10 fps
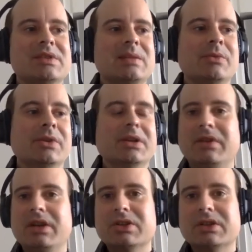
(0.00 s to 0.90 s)
see more
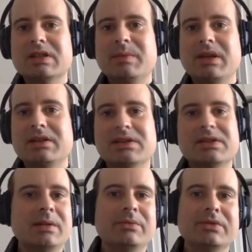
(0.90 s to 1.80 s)
innovation in spaces,
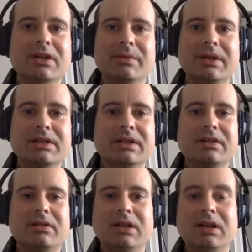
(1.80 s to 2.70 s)
temporary retail.